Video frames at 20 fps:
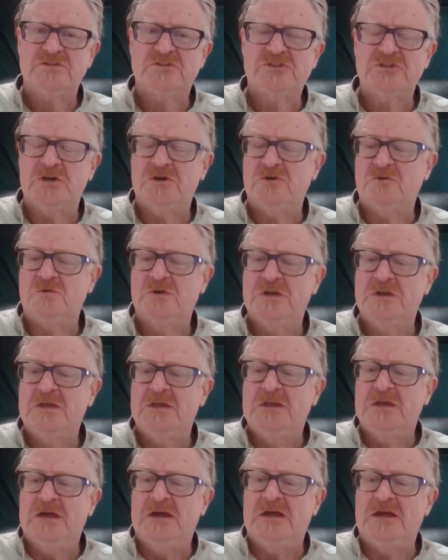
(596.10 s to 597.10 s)
So
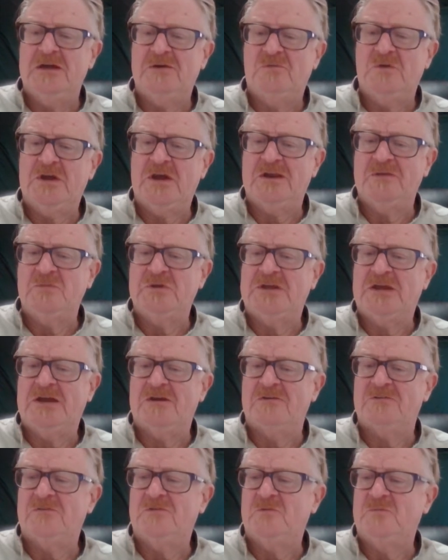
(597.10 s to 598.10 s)
we got to be
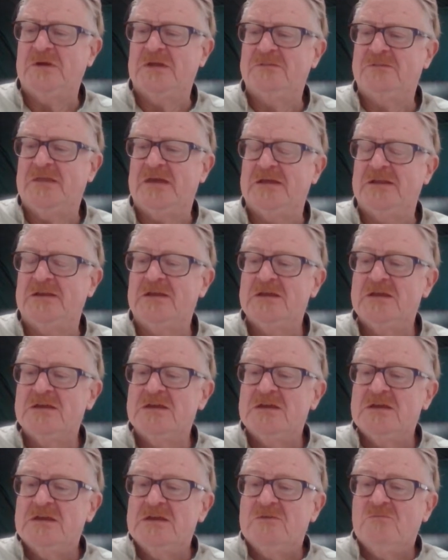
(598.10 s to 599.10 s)
careful about that.
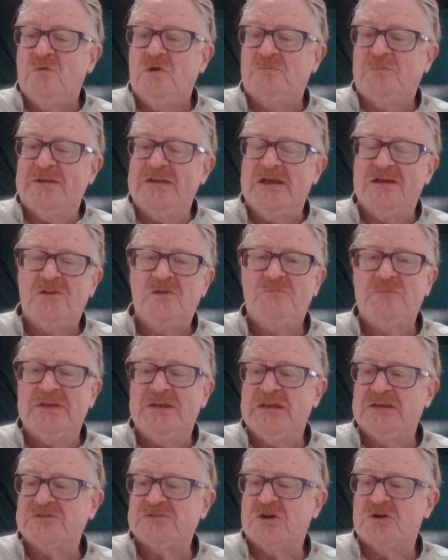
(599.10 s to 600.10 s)
Well,
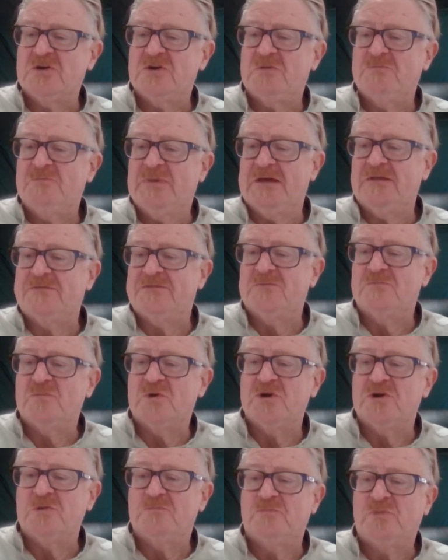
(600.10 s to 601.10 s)
Penelope has heard about the
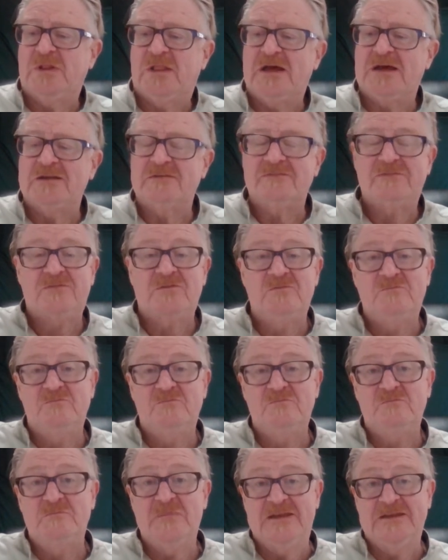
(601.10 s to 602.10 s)
murder plot
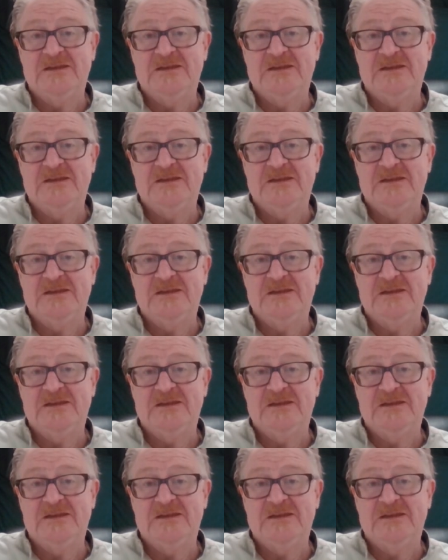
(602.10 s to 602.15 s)
from